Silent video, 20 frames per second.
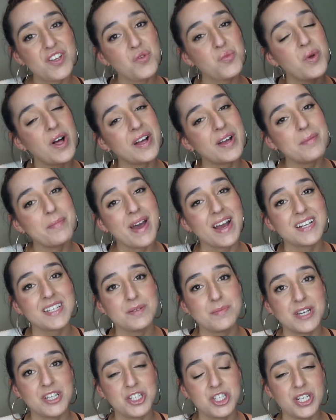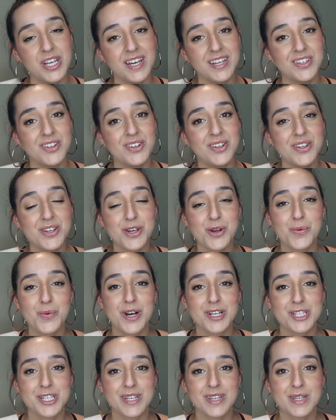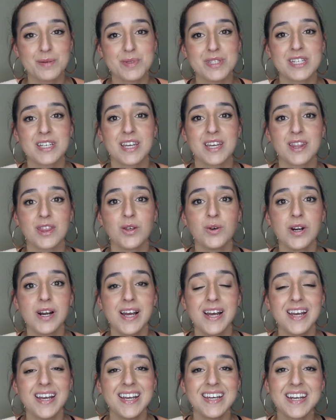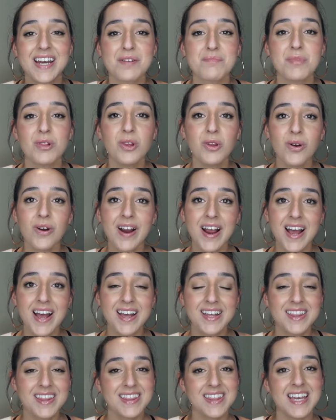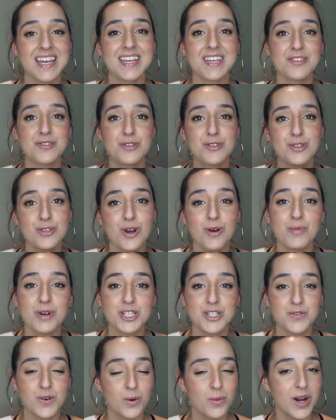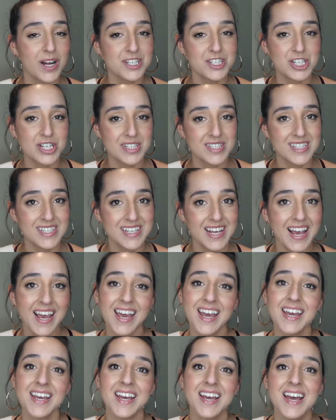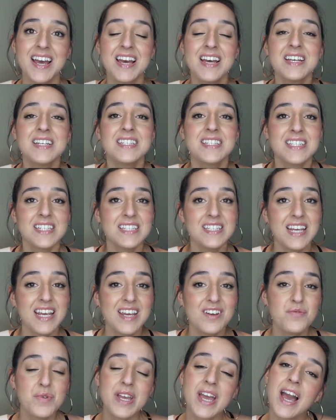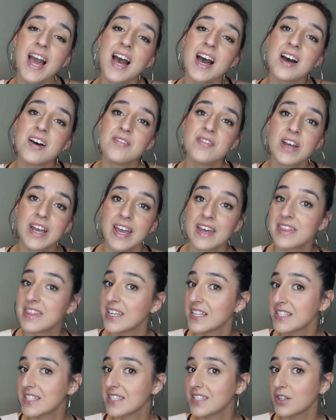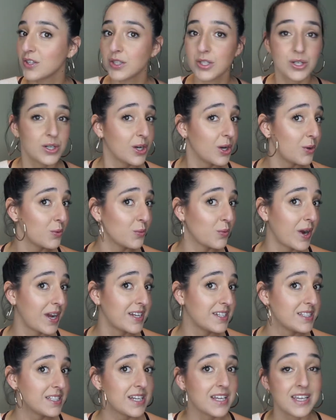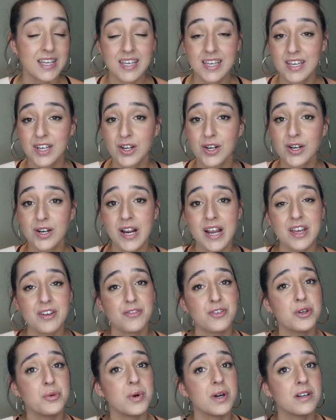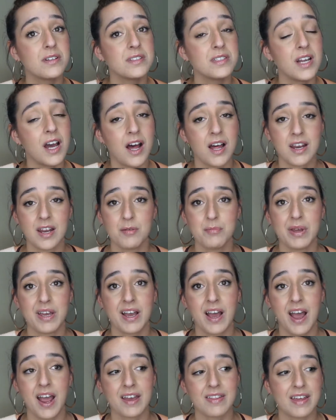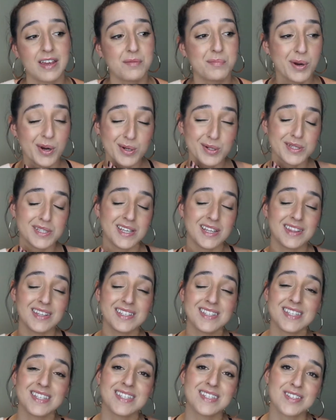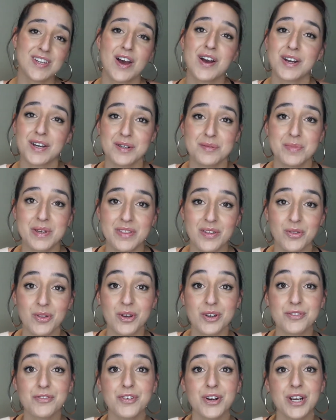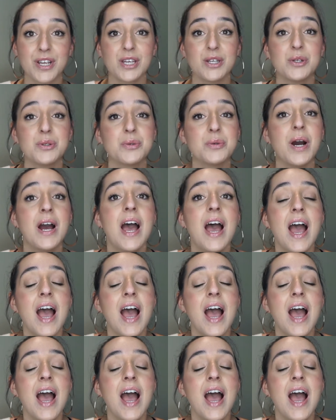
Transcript: welcome back to my channel. You're watching Lipstick and Laura, and I'm Laura. Thank you so much for watching today. Today we have this look right here. If you are not a big highlight person, this is not going to be the look for you.